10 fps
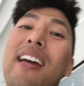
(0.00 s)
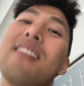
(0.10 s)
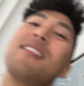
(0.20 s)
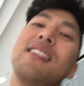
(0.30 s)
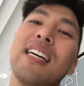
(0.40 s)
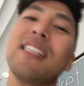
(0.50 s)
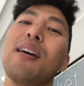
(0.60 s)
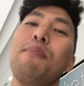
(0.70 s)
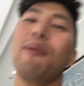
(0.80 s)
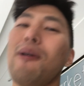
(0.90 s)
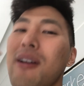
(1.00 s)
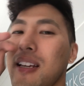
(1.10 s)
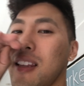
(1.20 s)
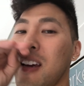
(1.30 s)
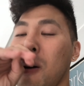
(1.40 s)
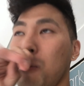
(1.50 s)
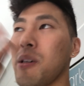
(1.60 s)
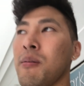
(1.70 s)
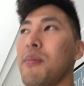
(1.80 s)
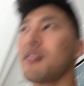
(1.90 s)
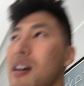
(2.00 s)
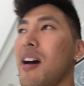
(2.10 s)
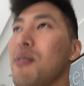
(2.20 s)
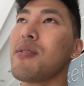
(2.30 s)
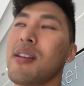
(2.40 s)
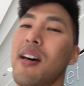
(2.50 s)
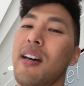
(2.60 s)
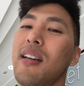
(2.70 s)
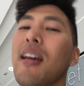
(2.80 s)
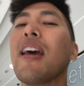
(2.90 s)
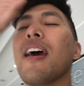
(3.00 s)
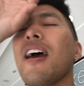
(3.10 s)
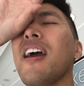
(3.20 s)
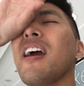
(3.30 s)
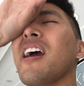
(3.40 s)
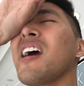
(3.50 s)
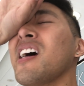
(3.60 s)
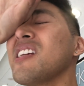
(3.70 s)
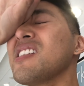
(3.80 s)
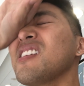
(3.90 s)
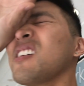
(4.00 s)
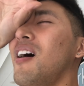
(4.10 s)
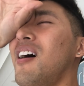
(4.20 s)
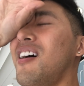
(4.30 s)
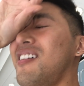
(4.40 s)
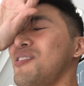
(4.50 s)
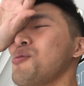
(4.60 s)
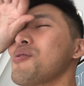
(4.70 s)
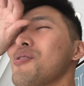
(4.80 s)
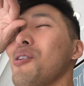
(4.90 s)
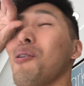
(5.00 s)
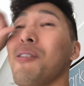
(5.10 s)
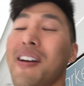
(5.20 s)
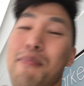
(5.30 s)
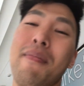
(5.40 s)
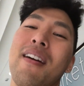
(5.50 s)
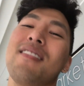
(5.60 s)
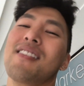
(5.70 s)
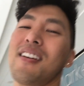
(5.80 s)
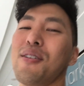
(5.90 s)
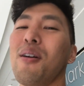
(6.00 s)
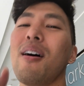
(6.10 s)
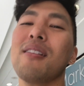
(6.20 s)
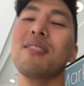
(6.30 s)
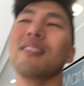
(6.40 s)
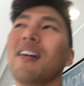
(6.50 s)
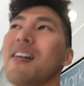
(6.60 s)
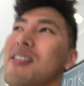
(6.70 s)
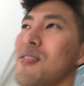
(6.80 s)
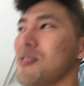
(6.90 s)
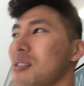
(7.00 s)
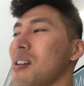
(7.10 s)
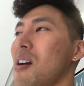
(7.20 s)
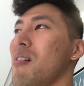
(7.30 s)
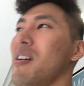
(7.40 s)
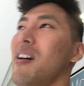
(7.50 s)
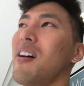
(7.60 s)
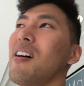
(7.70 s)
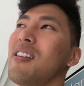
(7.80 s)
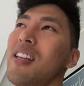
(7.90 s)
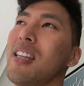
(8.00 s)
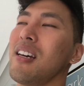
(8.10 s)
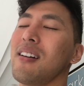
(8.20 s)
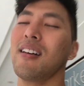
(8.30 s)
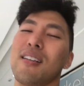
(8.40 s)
I guess a daytime party, they open up the outside. And oh, it was so amazing. You go outside and there's this area, and then they